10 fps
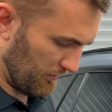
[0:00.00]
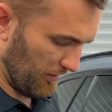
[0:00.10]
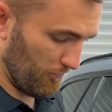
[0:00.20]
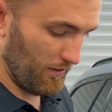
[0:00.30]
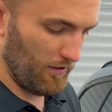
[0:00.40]

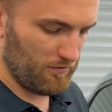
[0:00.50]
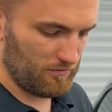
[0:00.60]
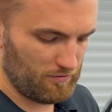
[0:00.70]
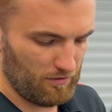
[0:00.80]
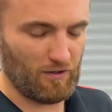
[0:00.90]
there we go.
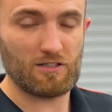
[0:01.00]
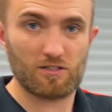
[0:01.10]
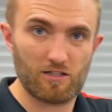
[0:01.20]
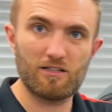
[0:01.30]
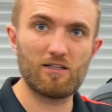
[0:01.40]

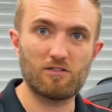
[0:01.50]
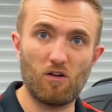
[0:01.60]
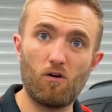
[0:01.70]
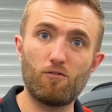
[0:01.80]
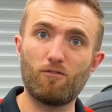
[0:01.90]
Eventually it's
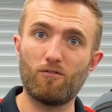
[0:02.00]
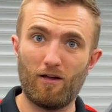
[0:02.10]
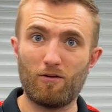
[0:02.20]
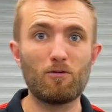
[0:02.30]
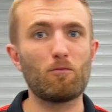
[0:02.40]
off
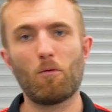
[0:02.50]
and all in